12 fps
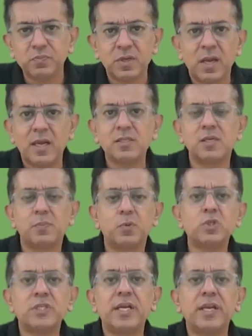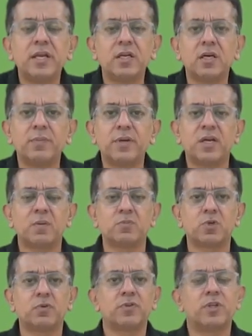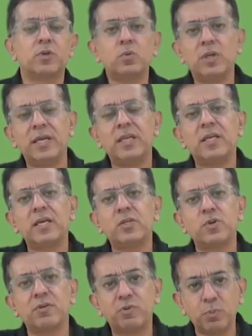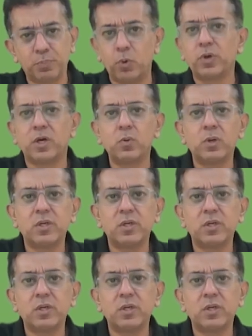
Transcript: And suppose Indian government comes out with the rule, in case you have to port out,